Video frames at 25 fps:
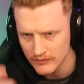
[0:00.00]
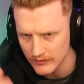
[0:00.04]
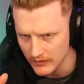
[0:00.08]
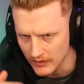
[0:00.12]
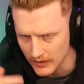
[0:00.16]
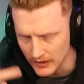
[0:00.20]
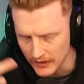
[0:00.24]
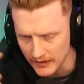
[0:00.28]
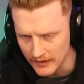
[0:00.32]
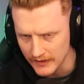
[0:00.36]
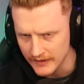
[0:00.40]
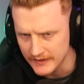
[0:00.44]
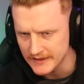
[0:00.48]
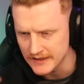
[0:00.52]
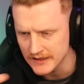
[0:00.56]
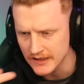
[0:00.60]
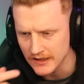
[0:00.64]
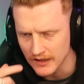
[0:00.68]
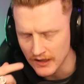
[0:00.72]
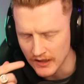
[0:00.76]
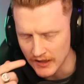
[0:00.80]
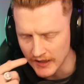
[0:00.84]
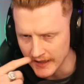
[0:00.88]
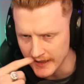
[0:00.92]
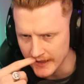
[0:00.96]
Like, is this
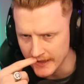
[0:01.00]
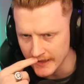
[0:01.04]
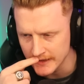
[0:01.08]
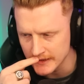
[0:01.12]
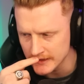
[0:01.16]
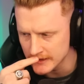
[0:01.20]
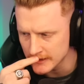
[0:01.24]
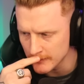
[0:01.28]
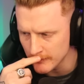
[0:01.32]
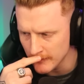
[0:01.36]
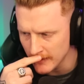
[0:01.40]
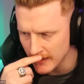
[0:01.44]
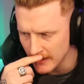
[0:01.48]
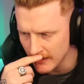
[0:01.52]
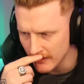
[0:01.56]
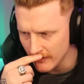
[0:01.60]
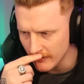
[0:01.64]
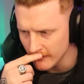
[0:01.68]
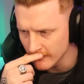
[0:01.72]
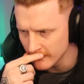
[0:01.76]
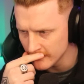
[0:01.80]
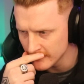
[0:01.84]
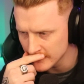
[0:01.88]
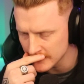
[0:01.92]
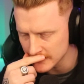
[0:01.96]
going to link in
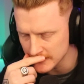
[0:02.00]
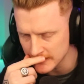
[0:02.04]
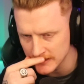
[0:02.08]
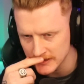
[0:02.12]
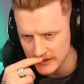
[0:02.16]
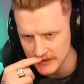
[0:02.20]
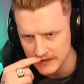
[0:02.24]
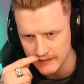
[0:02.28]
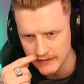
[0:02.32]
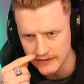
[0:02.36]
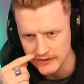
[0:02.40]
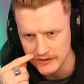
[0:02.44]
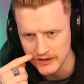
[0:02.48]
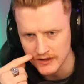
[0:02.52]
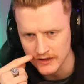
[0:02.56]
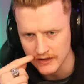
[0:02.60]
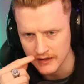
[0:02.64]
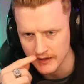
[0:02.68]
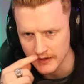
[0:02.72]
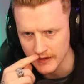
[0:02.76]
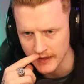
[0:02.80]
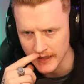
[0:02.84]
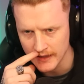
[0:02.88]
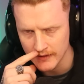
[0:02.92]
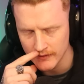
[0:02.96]
somehow? Because this just feels like
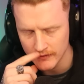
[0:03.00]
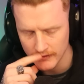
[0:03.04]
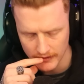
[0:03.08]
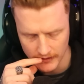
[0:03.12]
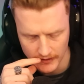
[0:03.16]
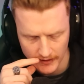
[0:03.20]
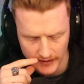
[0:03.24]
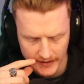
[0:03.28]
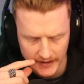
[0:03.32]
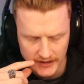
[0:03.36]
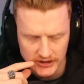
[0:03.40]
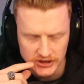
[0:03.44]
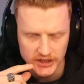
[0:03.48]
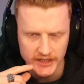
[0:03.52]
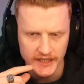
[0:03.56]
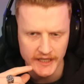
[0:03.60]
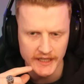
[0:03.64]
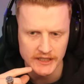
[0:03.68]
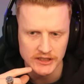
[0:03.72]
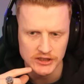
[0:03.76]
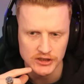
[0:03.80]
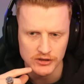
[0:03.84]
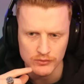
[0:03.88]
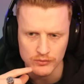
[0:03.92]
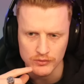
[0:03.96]
an
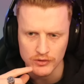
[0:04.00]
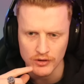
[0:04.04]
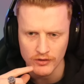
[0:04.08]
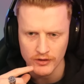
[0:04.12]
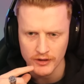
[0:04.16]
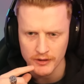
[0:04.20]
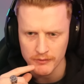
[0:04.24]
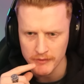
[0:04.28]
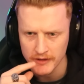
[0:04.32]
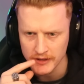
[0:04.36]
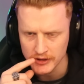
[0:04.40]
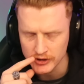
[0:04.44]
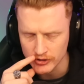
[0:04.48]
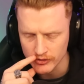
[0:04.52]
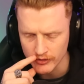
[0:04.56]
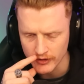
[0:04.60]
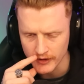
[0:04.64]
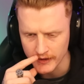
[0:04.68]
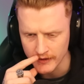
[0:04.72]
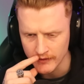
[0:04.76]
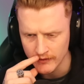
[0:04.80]
educational documentary.